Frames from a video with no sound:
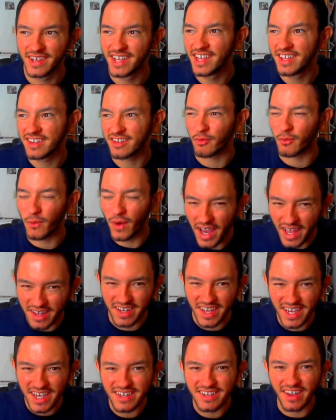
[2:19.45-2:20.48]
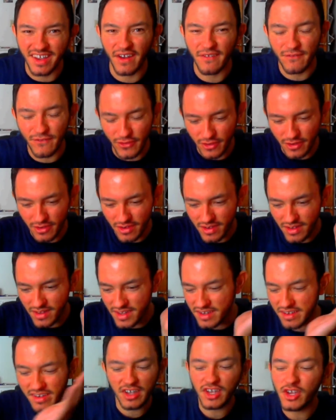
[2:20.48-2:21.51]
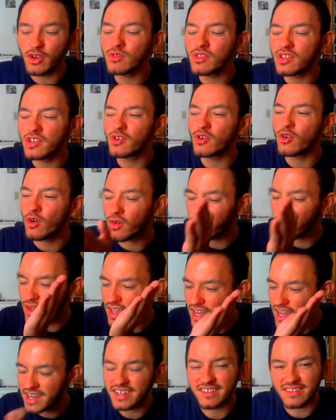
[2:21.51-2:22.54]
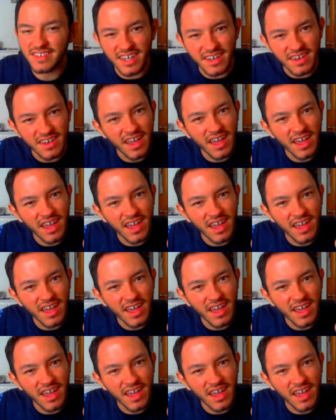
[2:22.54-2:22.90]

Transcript: So what has he done for this cute little innocent